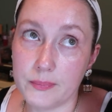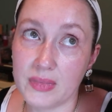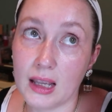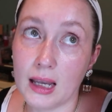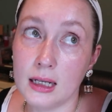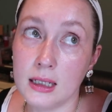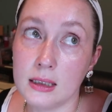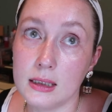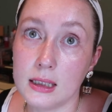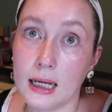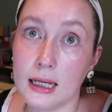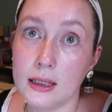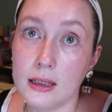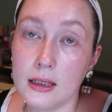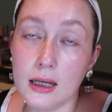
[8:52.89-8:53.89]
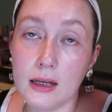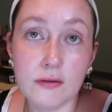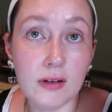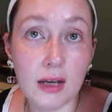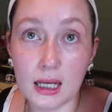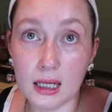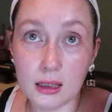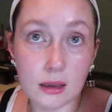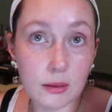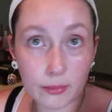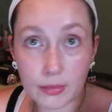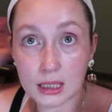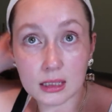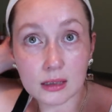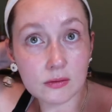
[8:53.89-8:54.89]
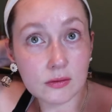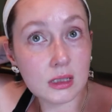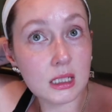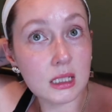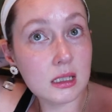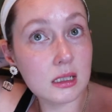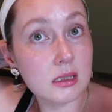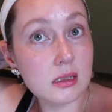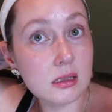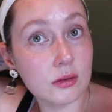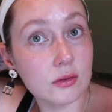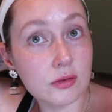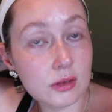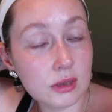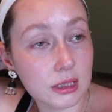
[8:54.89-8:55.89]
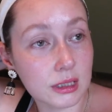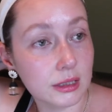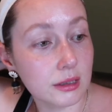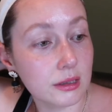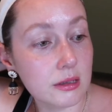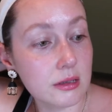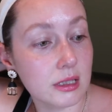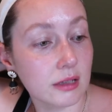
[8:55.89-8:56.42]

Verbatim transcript: and I have had many of these over the years.